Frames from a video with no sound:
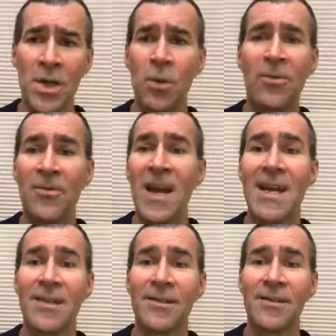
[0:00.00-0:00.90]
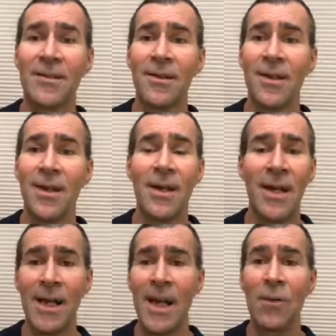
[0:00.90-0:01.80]
in your face
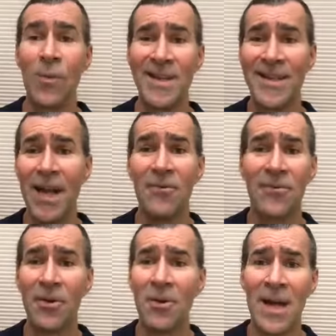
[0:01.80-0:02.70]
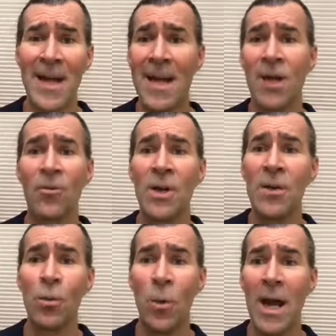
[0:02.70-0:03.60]
in a resentful,
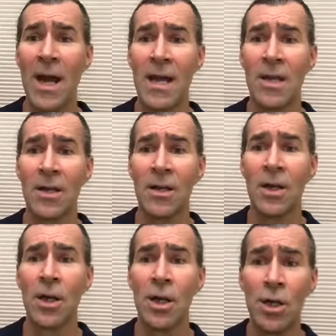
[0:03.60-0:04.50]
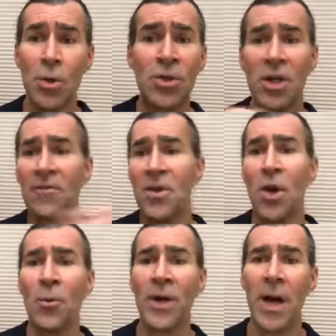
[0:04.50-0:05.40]
angry way, you should have
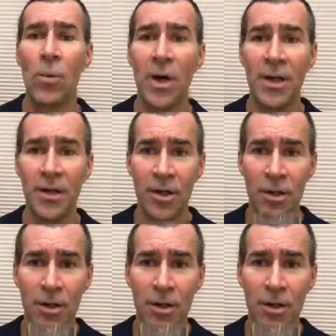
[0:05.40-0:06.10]
known what I wanted.